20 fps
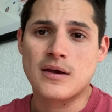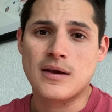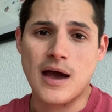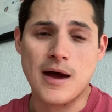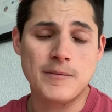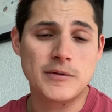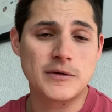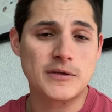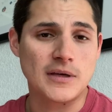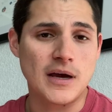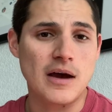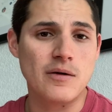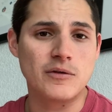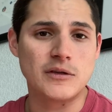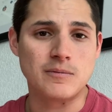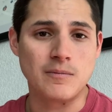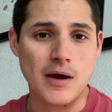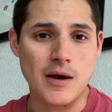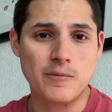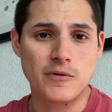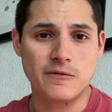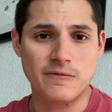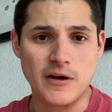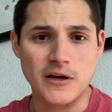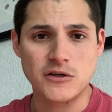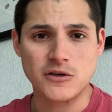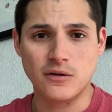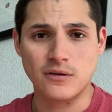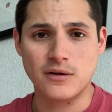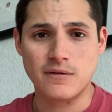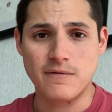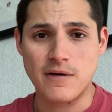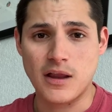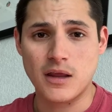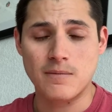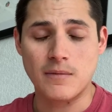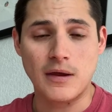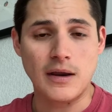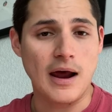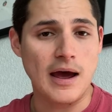Kappa Psi was my professional
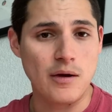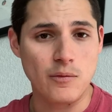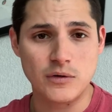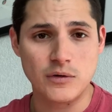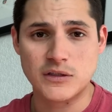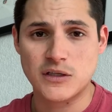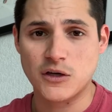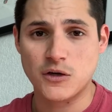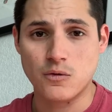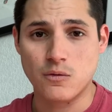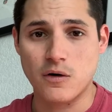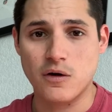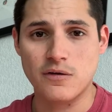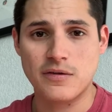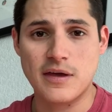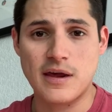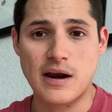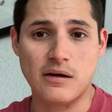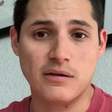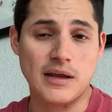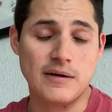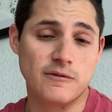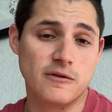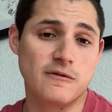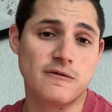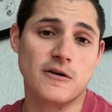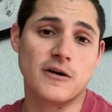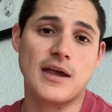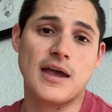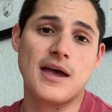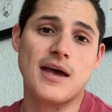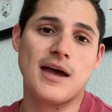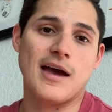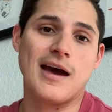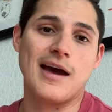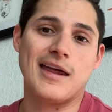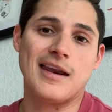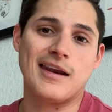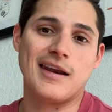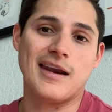development. It was a growth that I'll never forget,
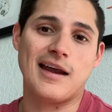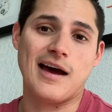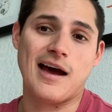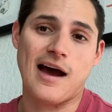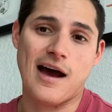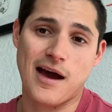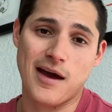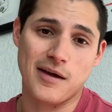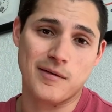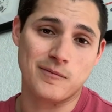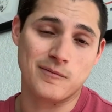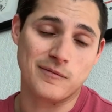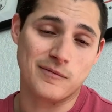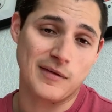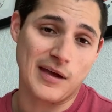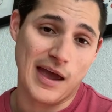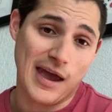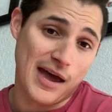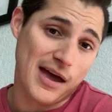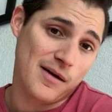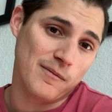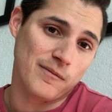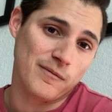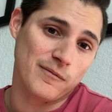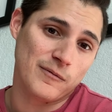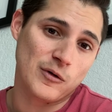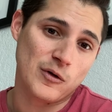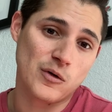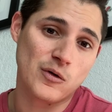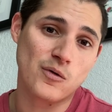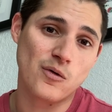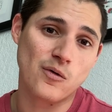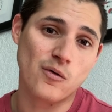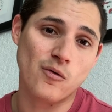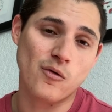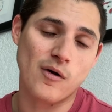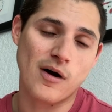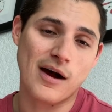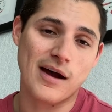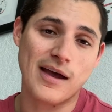and I am
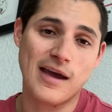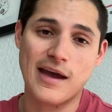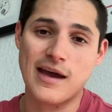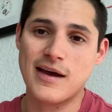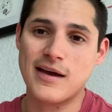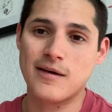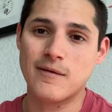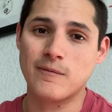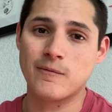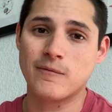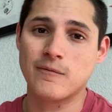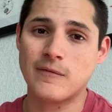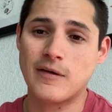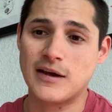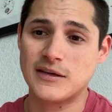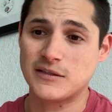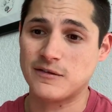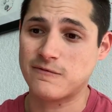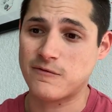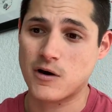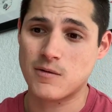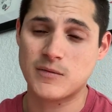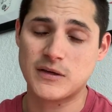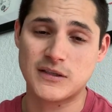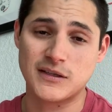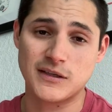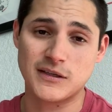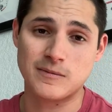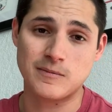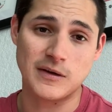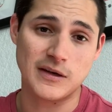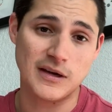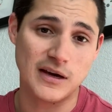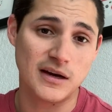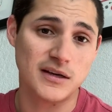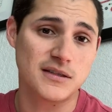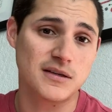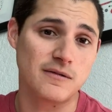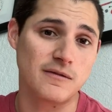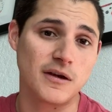who I am as a pharmacist
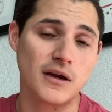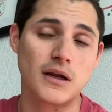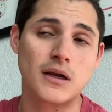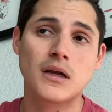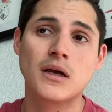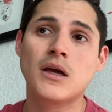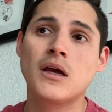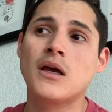because of it.